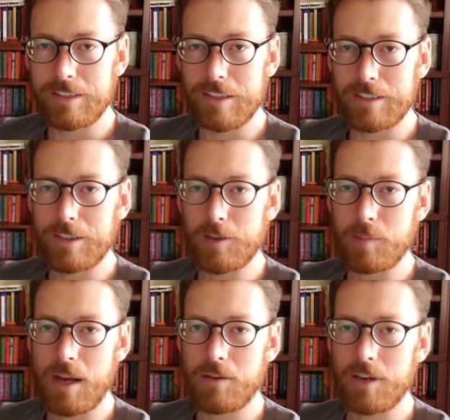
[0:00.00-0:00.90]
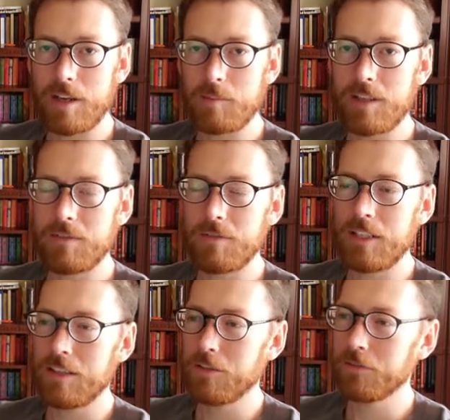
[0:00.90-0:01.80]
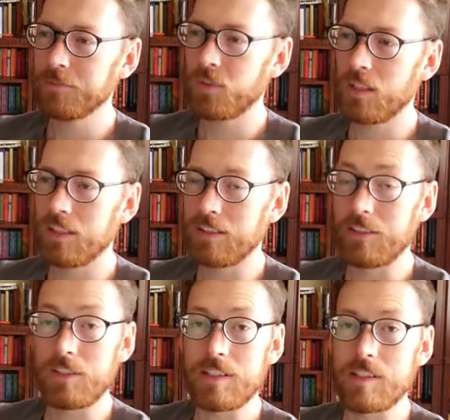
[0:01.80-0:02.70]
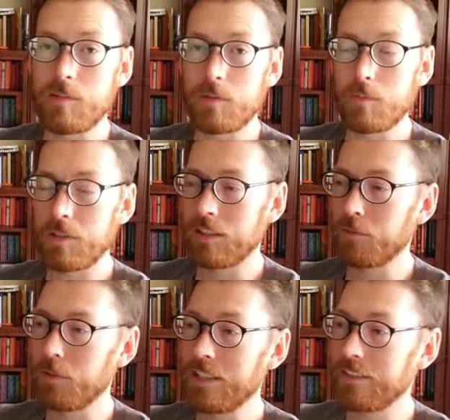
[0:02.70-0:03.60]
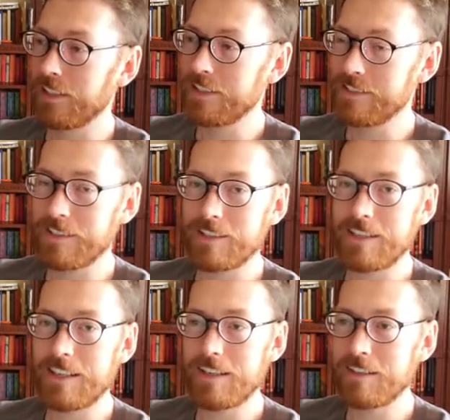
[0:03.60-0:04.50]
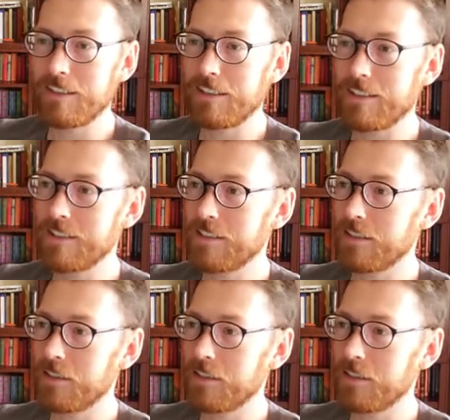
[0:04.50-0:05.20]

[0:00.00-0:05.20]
another Power Automate video. You get to see me with my reading glasses on today. Yes,